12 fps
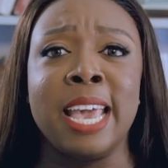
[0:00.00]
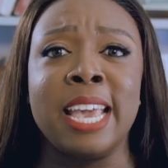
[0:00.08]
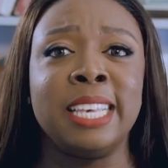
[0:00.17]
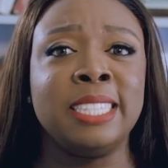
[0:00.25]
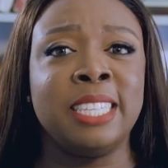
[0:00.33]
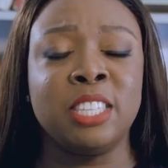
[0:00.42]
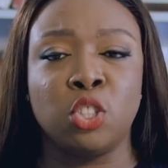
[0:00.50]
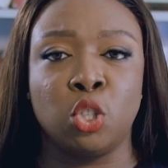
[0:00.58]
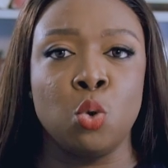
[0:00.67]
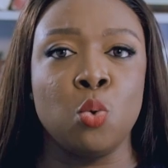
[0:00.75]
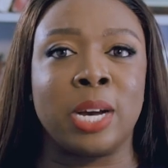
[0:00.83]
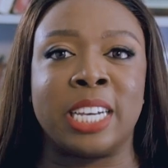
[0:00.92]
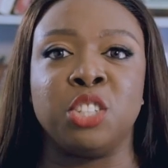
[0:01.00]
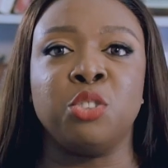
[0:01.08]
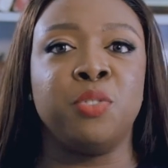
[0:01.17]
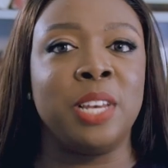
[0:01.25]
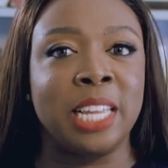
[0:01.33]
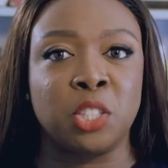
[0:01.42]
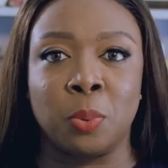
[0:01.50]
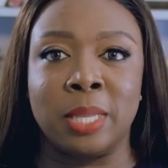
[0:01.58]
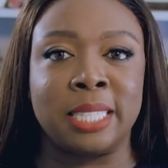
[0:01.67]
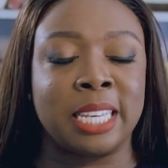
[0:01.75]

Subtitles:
Is this you? Can you relate with this?